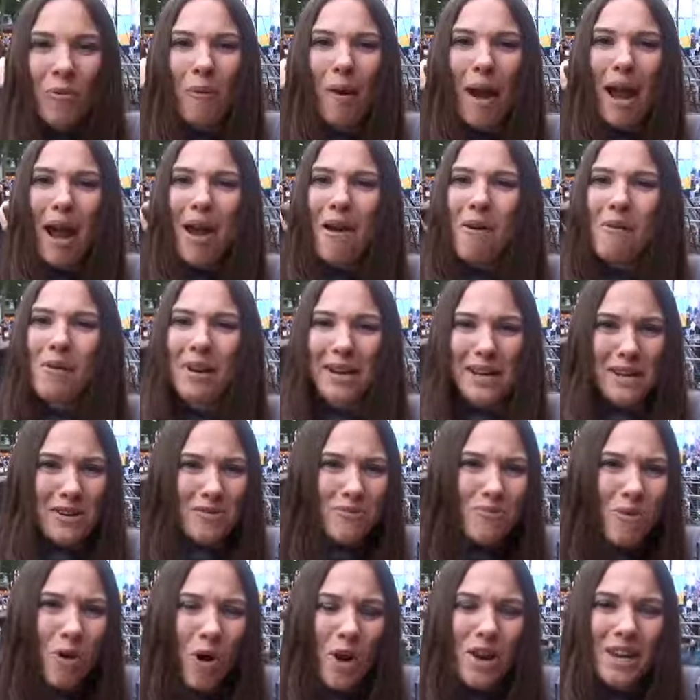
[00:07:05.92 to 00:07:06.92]

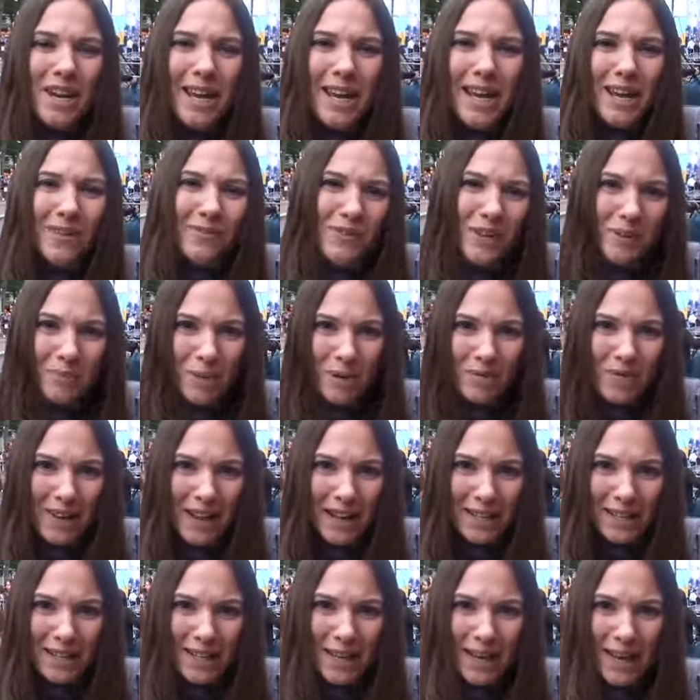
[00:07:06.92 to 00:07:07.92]
Wowie, what an evening we've
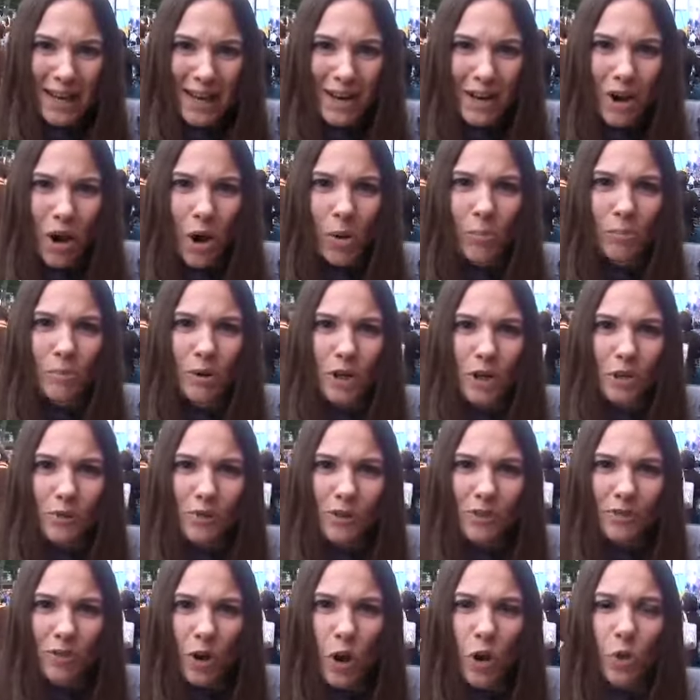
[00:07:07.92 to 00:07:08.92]
had here on
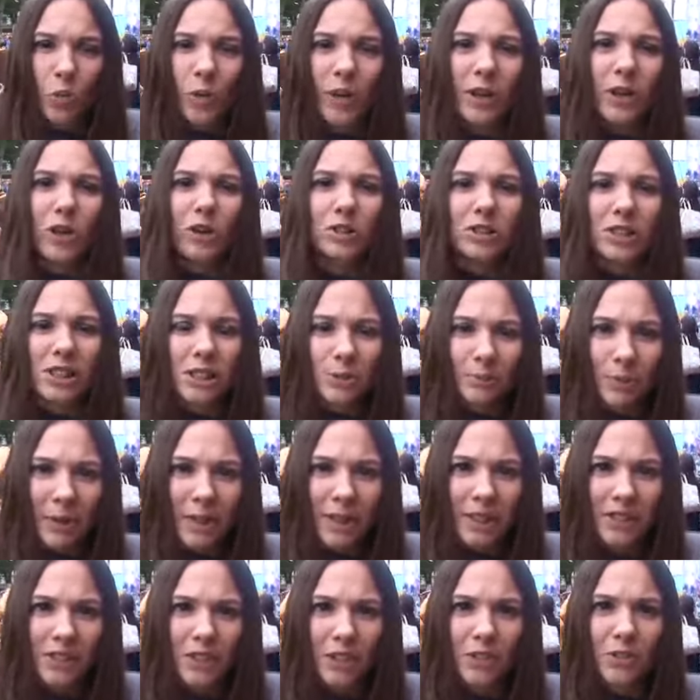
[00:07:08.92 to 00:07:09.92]
Movie Vault. We got to
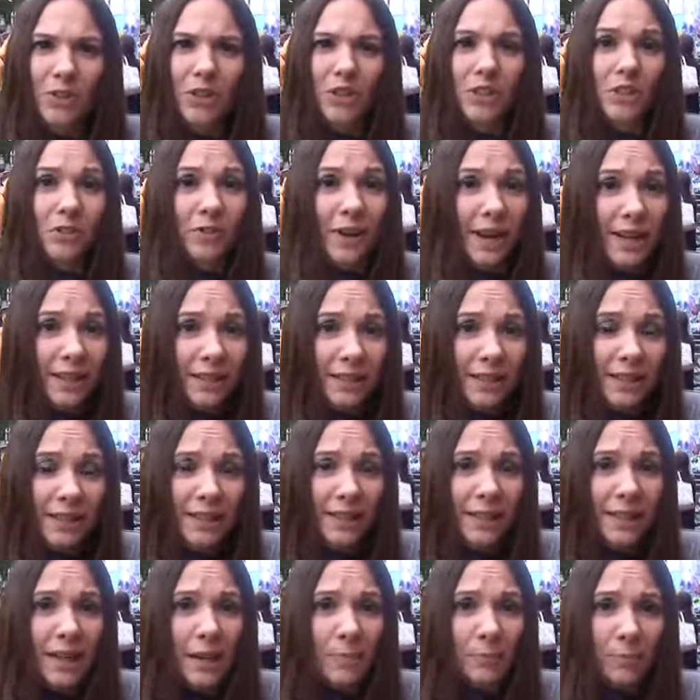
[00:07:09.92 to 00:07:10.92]
speak to the director,
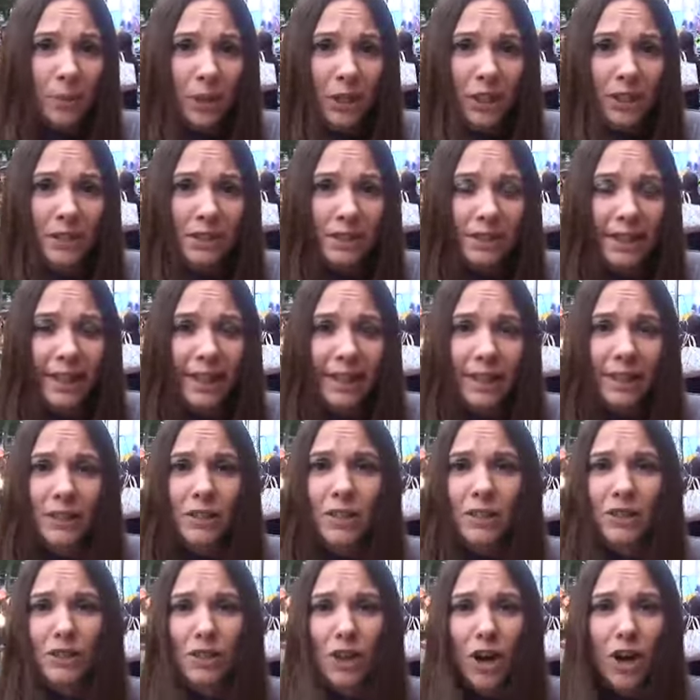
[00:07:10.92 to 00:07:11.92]
Nanette Burstein, and
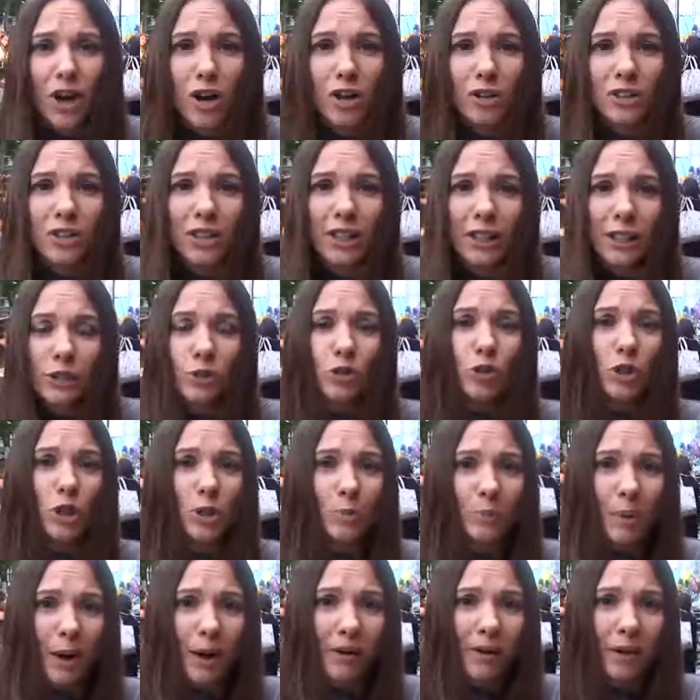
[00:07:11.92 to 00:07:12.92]
the stars, Drew
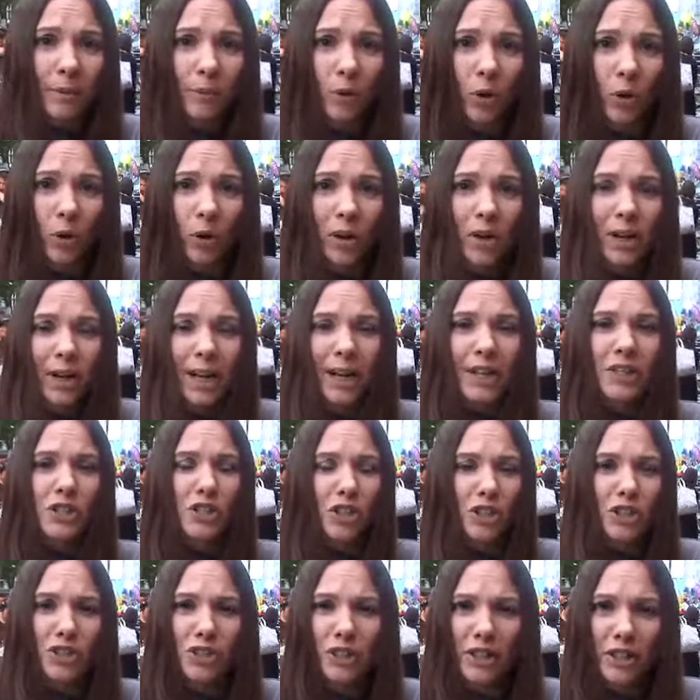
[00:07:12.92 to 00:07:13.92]
Barrymore and
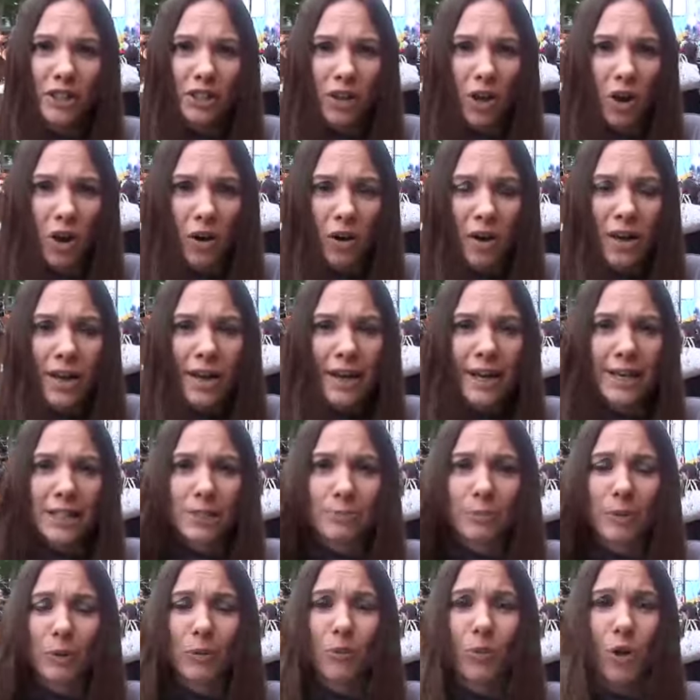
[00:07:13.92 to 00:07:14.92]
Justin Long. It's
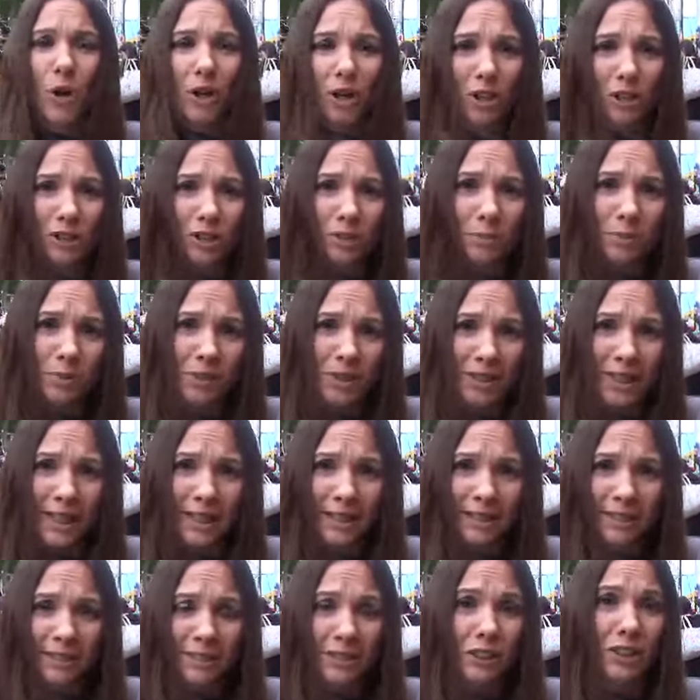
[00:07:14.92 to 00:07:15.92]
been one hundred
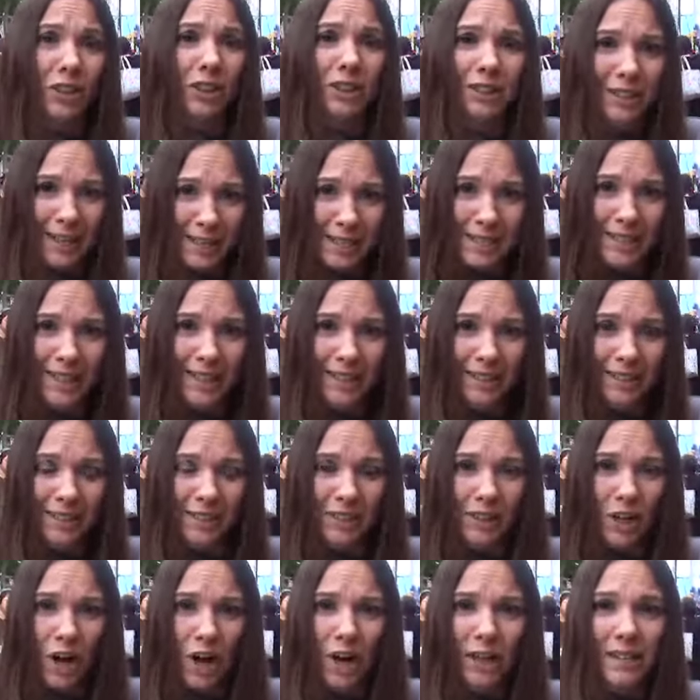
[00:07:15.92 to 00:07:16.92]
percent success here
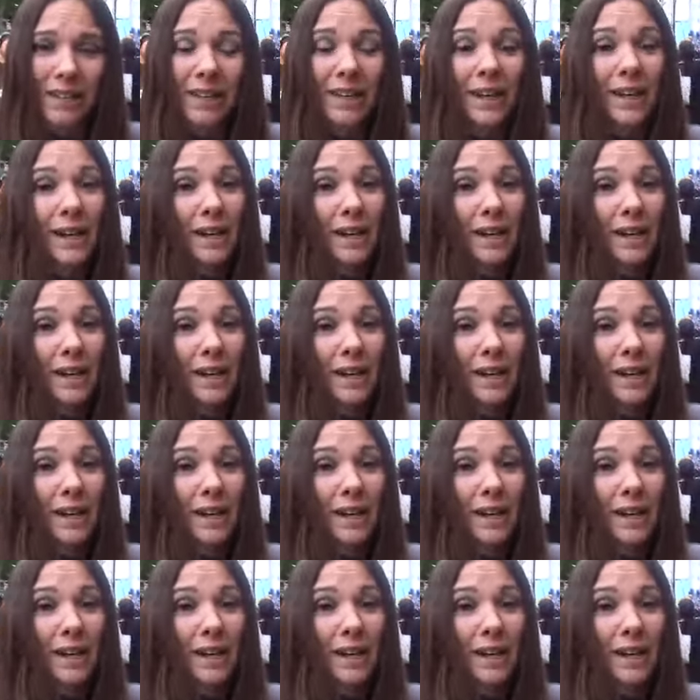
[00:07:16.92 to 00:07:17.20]
tonight.